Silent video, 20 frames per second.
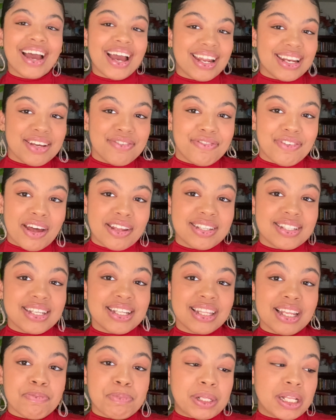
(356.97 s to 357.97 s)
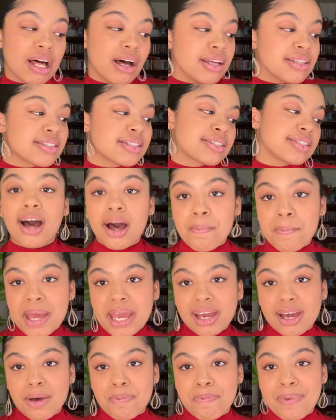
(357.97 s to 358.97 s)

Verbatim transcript: Any Fenty lip gloss, a makeup